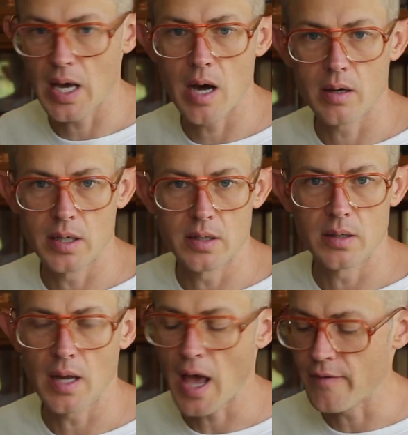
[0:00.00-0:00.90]
out
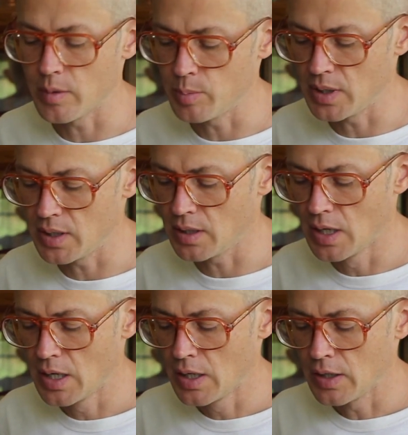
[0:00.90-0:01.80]
and have it be,
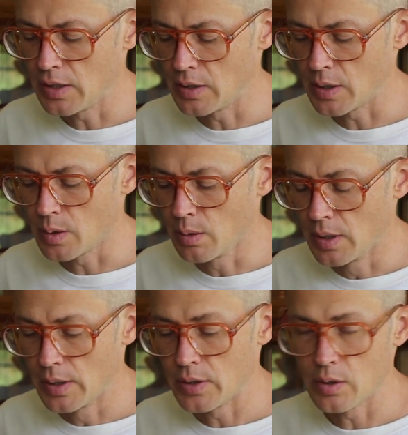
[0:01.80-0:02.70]

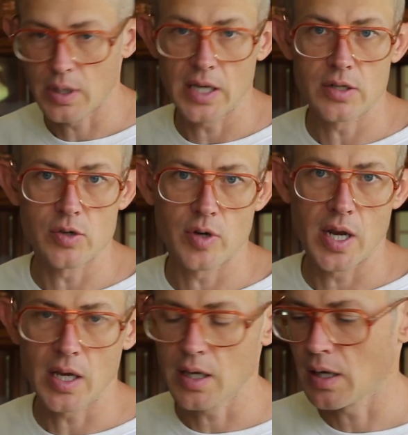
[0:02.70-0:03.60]
your cake to
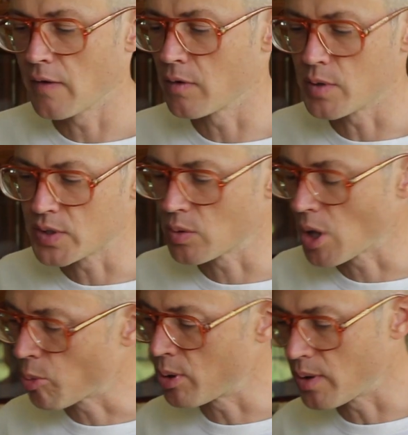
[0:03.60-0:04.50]
drink. Every once in a
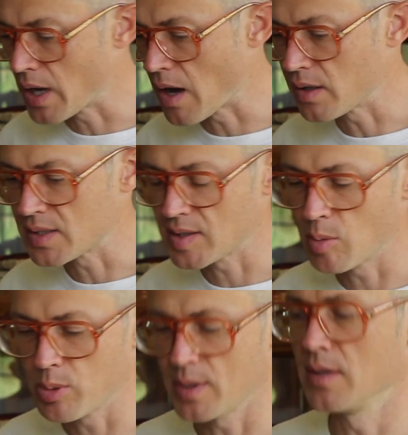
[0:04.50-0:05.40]
while, pull it out and
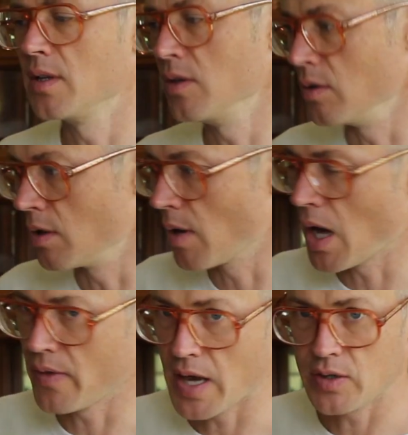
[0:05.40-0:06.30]
sample it, and then you know
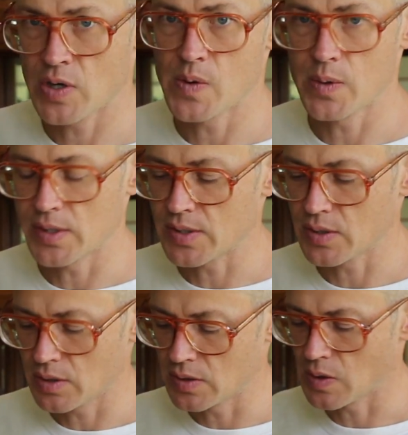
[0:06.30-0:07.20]
how that tong
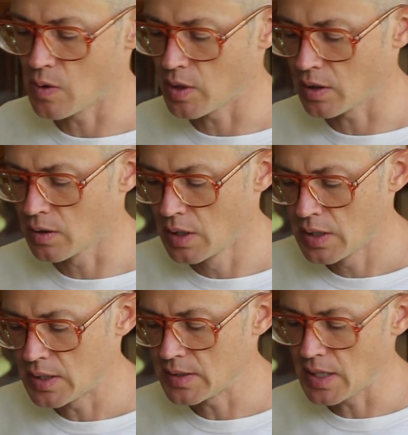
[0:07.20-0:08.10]
is
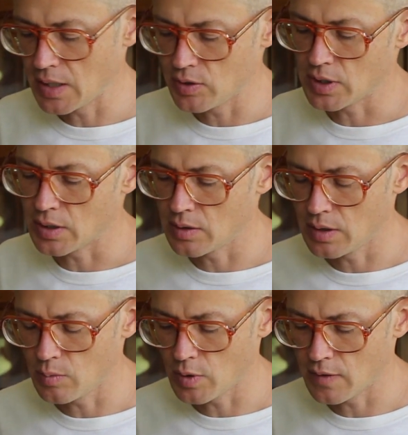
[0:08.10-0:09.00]
aging
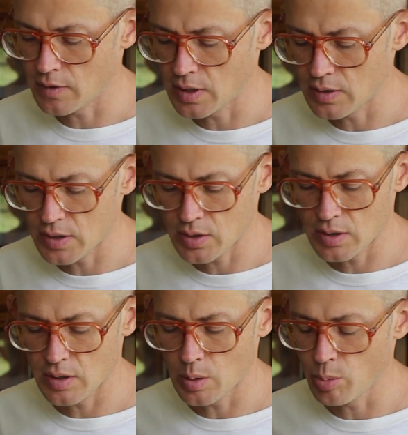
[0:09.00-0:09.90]
in whatever condition
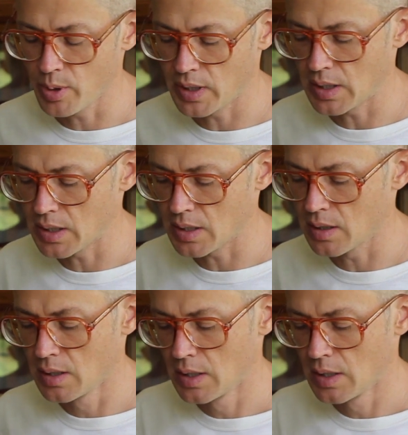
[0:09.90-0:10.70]
that you're putting it in.